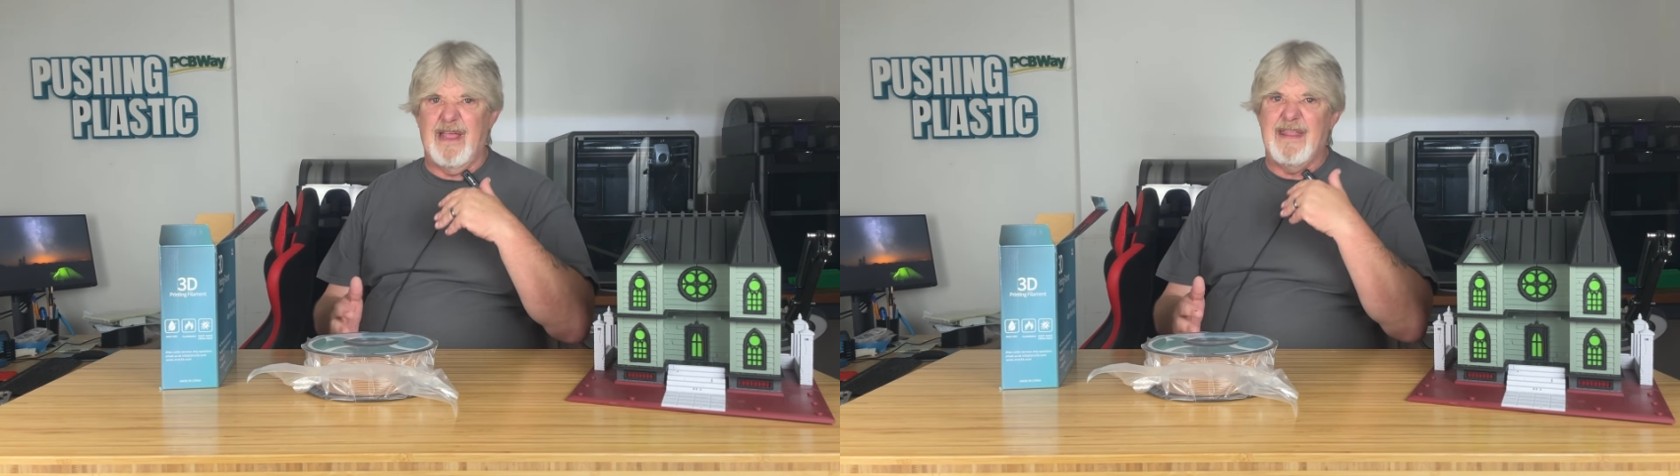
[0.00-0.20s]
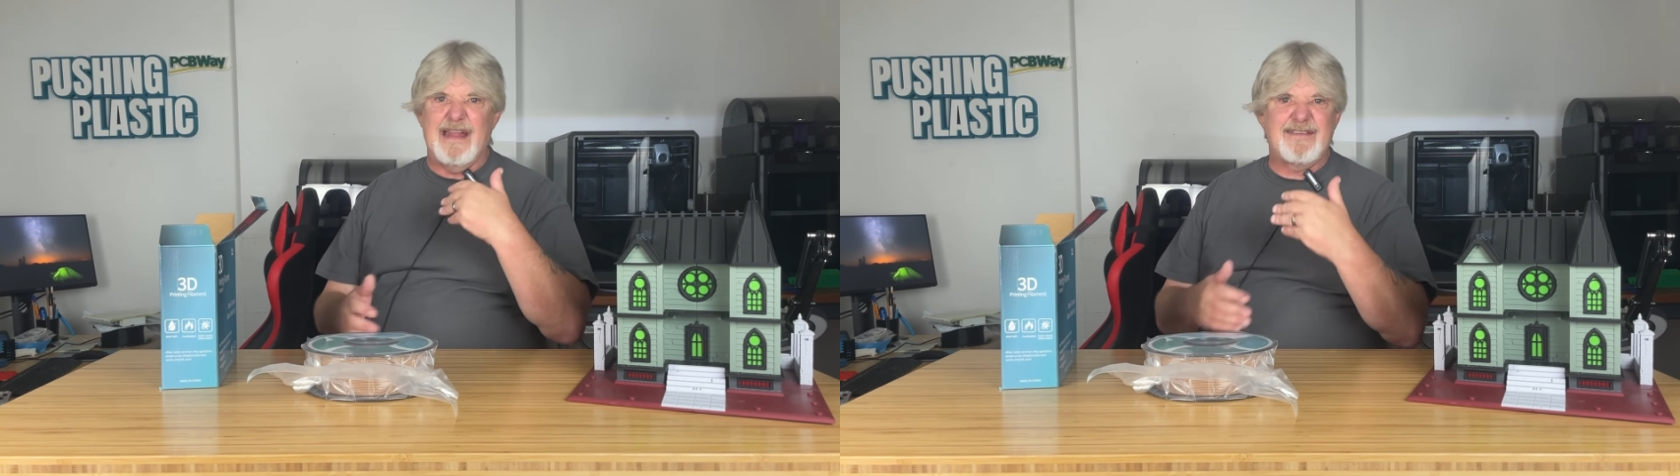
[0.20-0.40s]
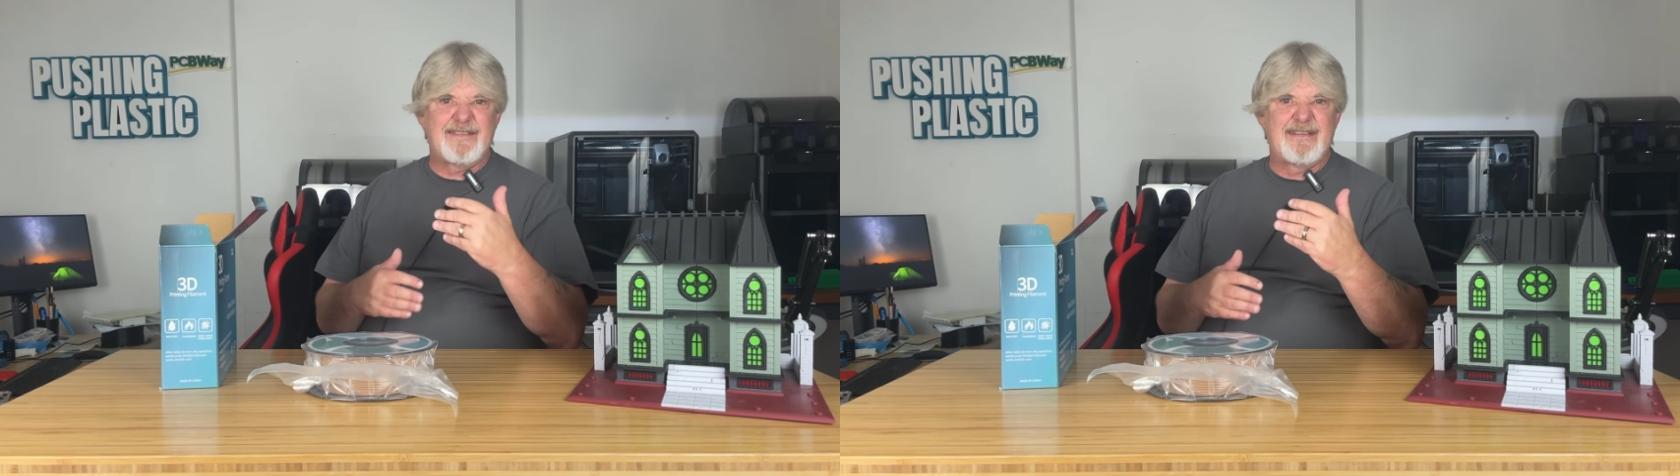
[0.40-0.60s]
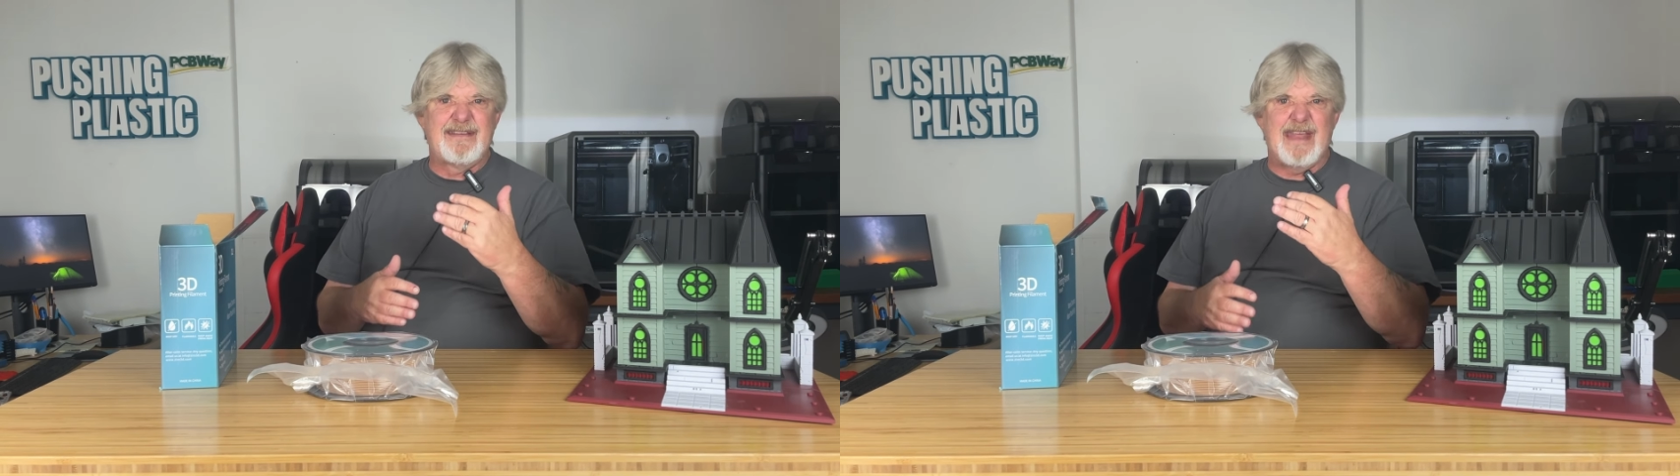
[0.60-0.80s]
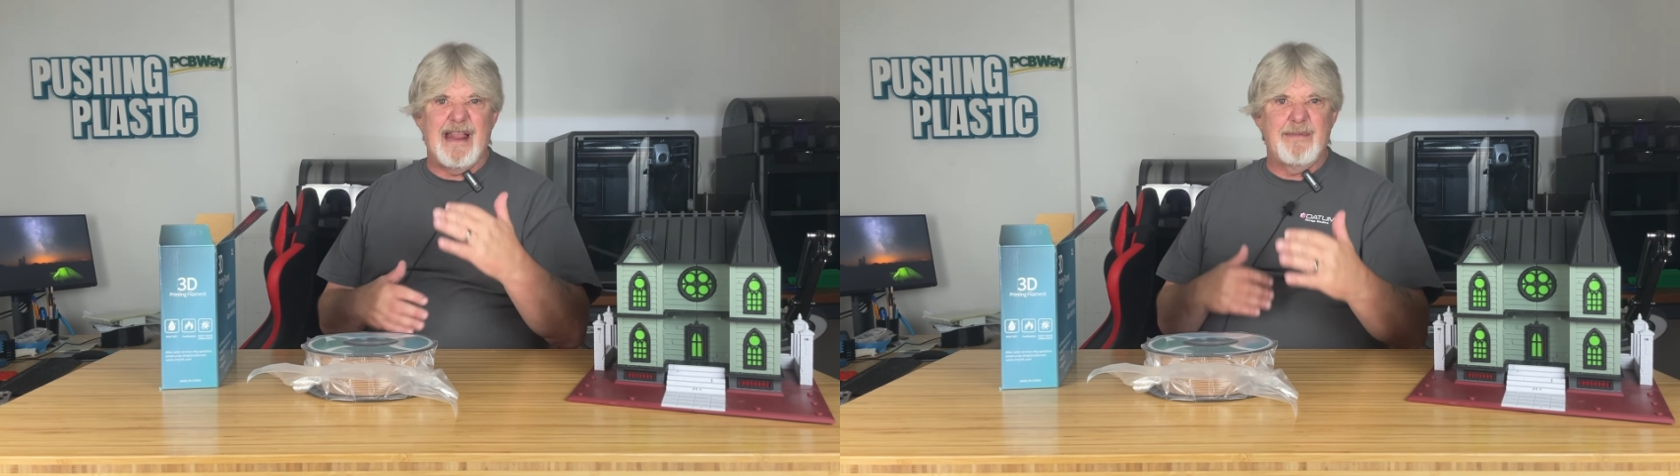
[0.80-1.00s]
and that's
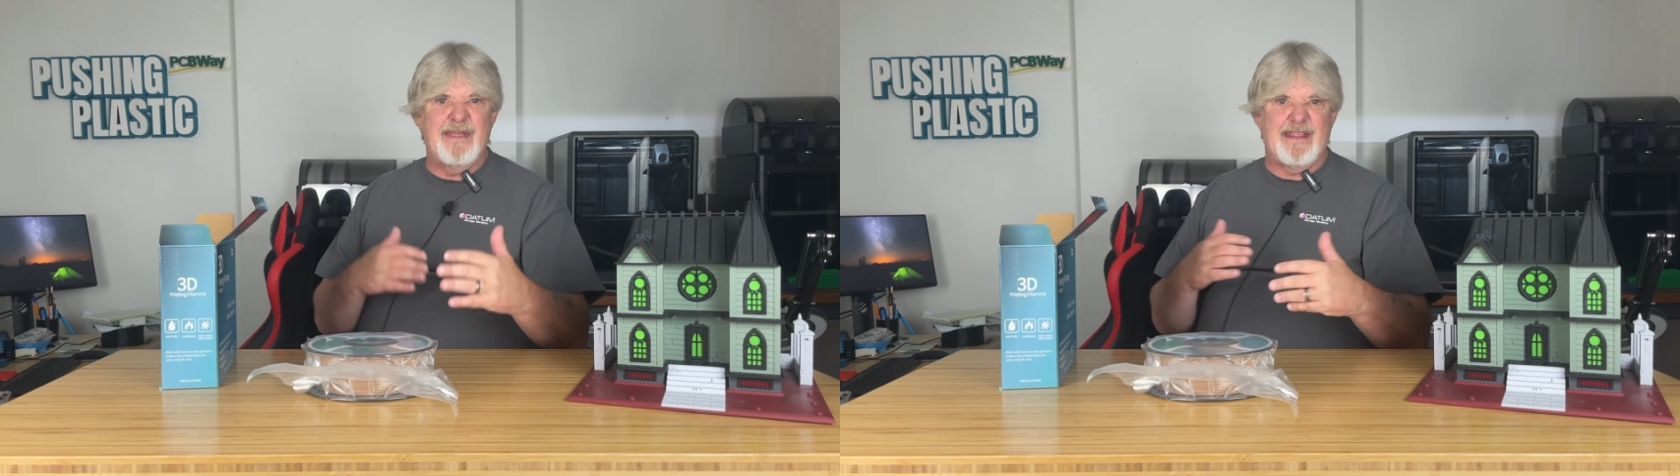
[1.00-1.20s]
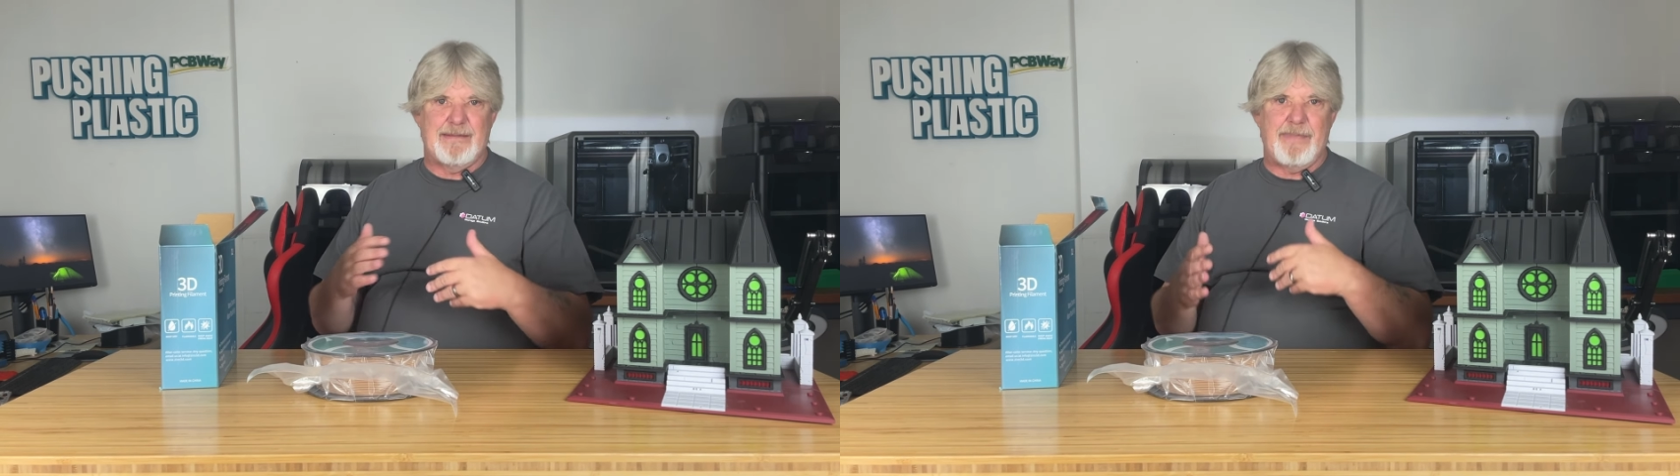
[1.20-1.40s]
telling me that the